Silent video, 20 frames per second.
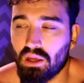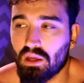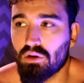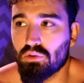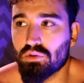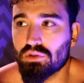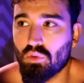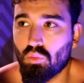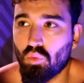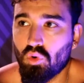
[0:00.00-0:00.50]
It
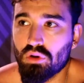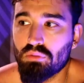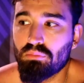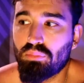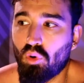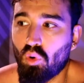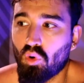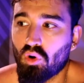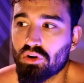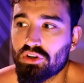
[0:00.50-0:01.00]
was a wooden
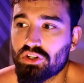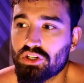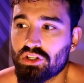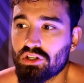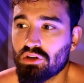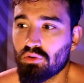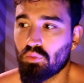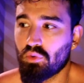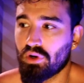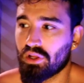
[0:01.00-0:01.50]

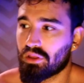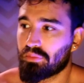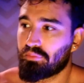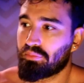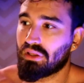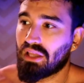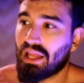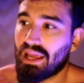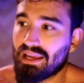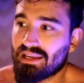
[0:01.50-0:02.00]
porch with
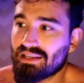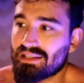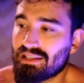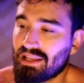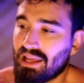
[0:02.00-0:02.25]
planks